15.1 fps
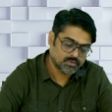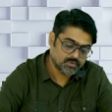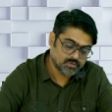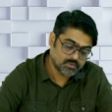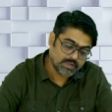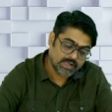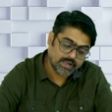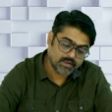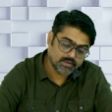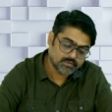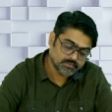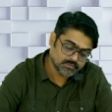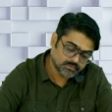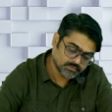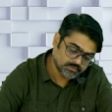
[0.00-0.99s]
2 lakh?
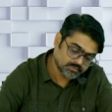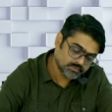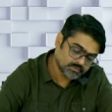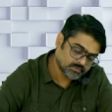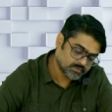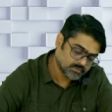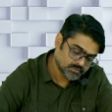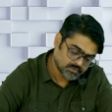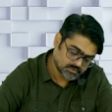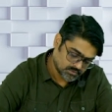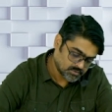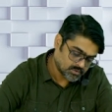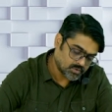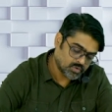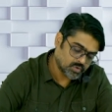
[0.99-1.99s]

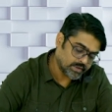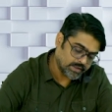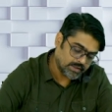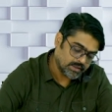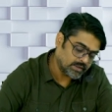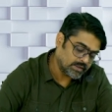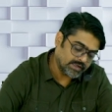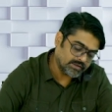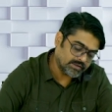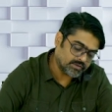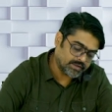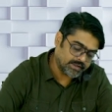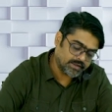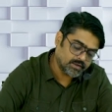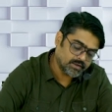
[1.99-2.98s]
Okay, let's
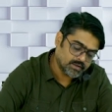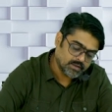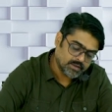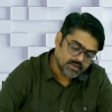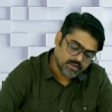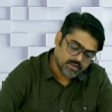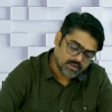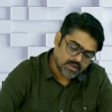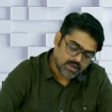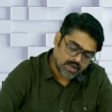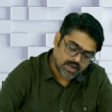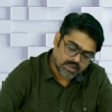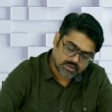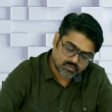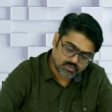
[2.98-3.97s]
read.
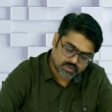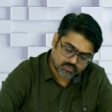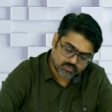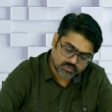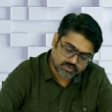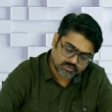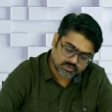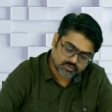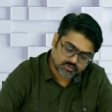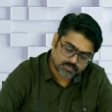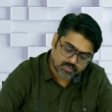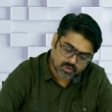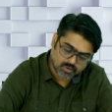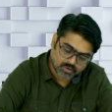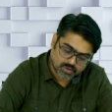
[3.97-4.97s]
Arav converts his
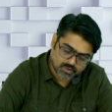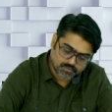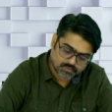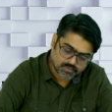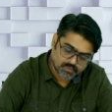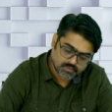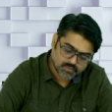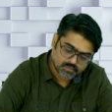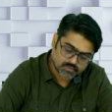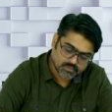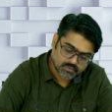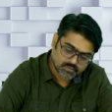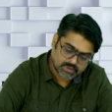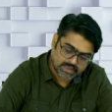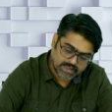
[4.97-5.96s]
plot of
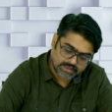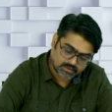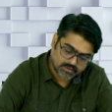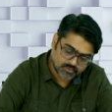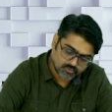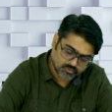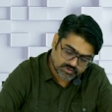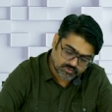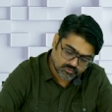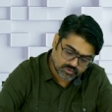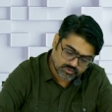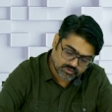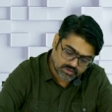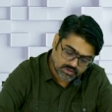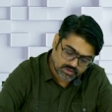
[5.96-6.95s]
land, which was
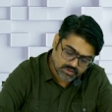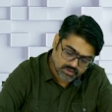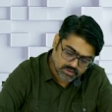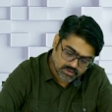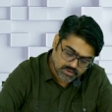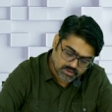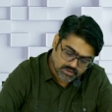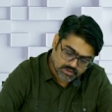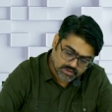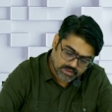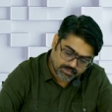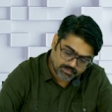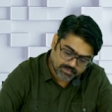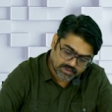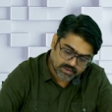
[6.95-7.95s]
a
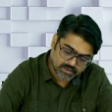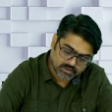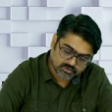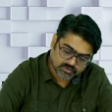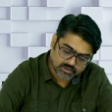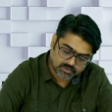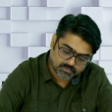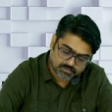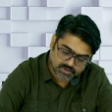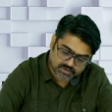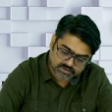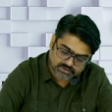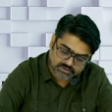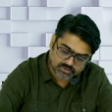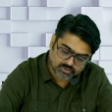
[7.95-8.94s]
capital asset,
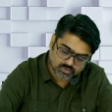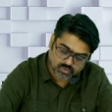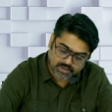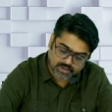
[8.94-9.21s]
purchased in July